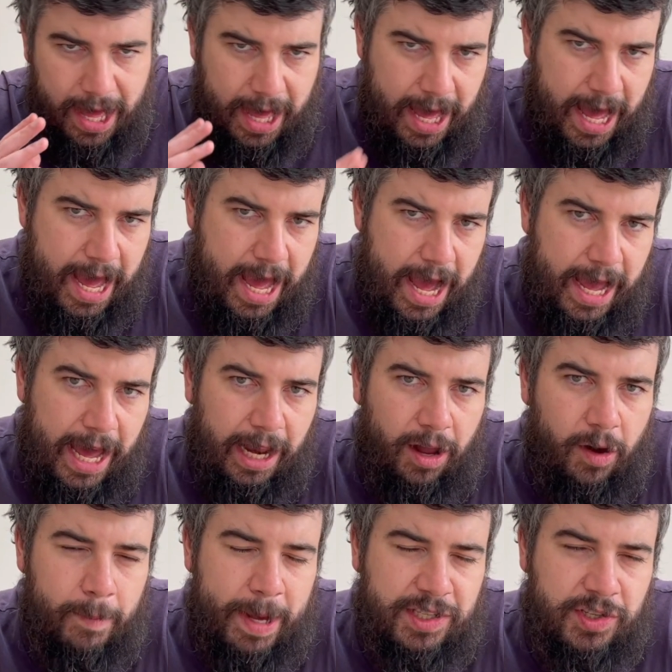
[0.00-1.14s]
I get a
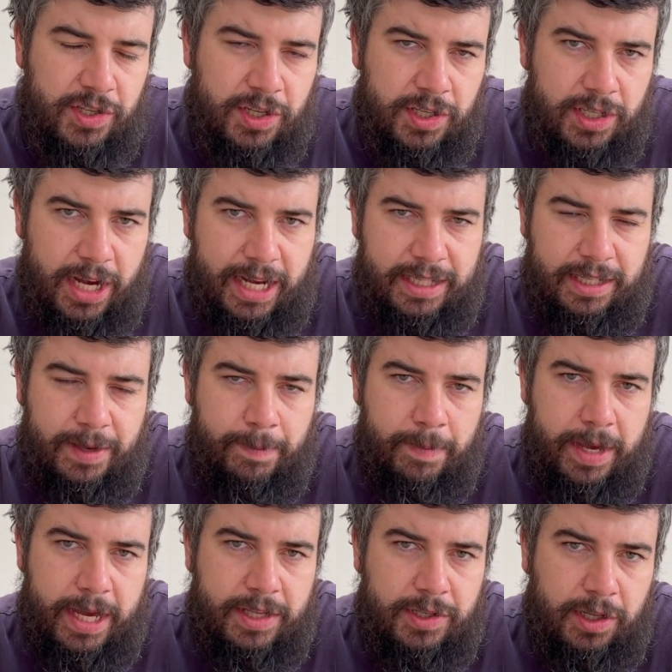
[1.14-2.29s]
lot of messages asking
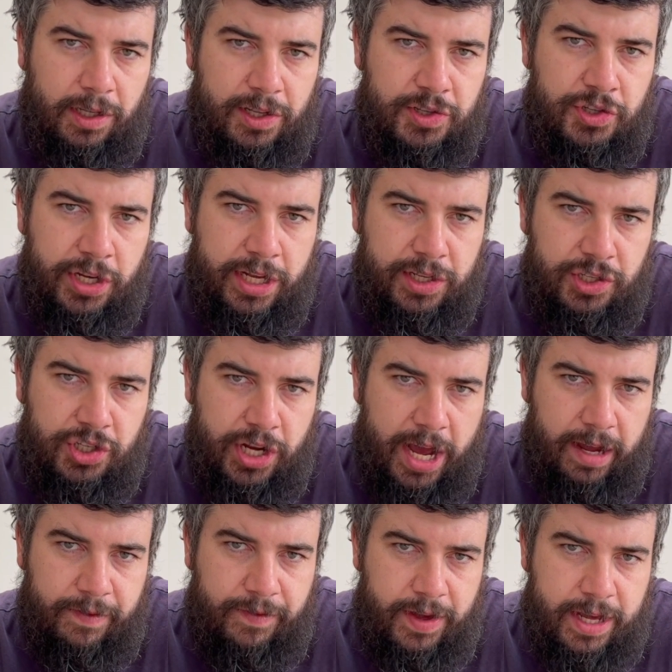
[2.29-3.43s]
me to legit
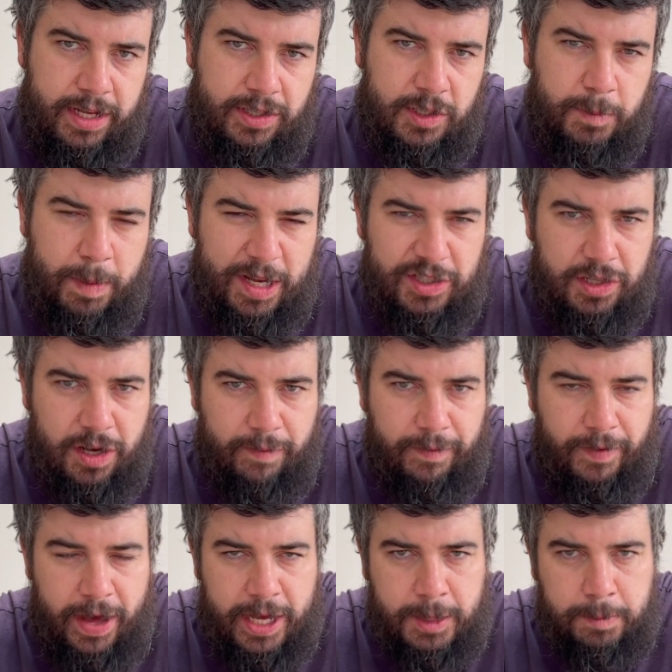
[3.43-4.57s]
check things, especially on
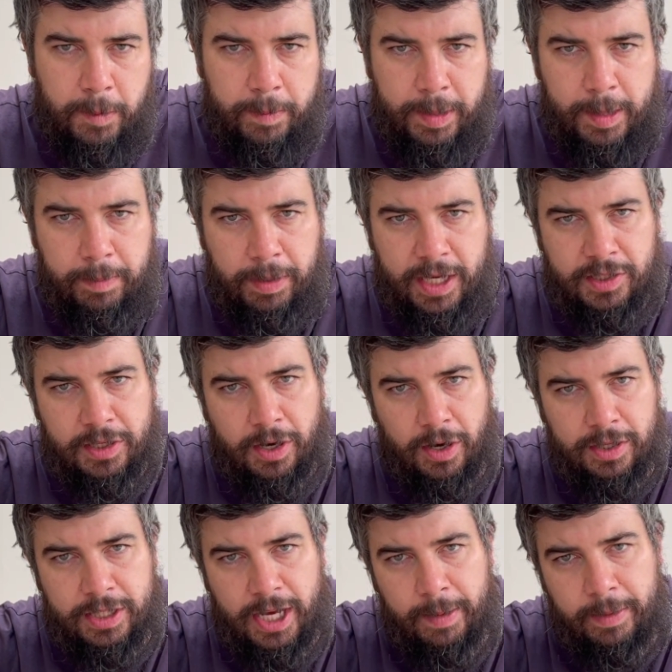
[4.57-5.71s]
Facebook. People asking
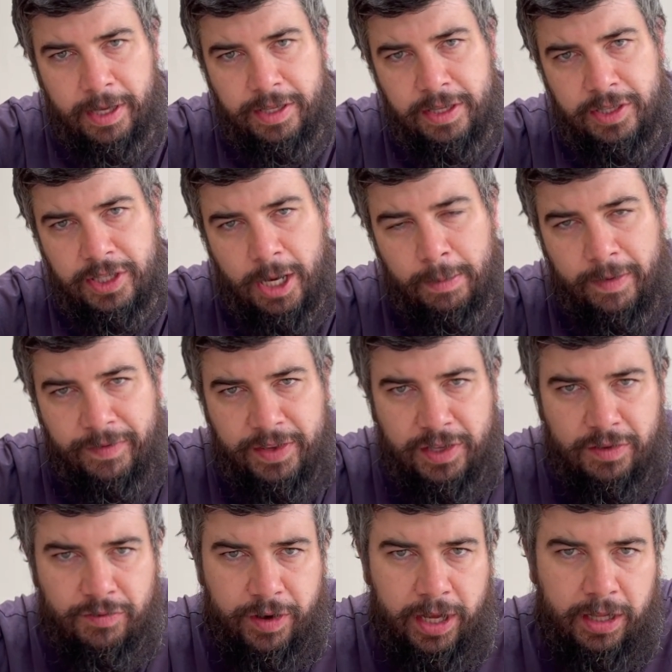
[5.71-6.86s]
all the time, can you tell me if this
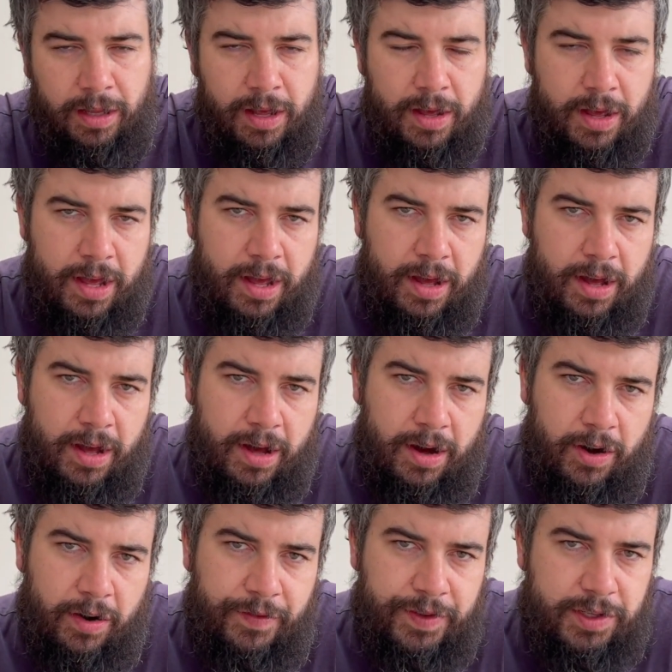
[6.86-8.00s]
is real?
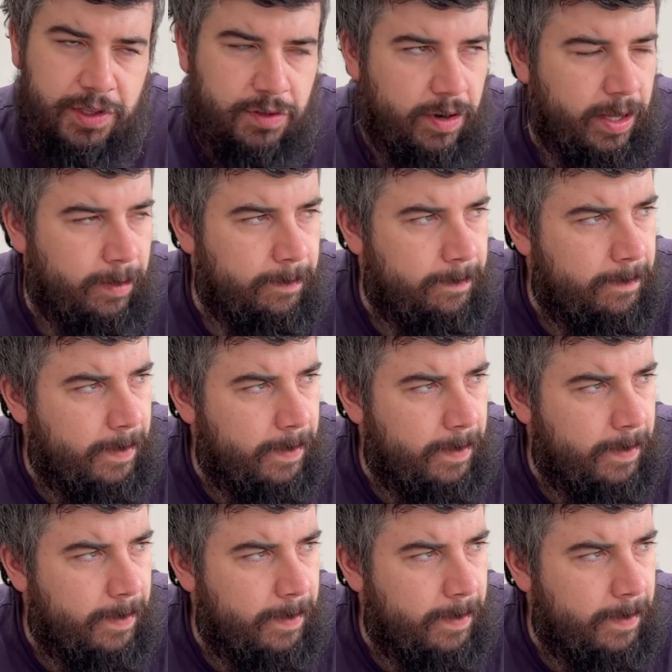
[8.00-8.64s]
Or if this is real.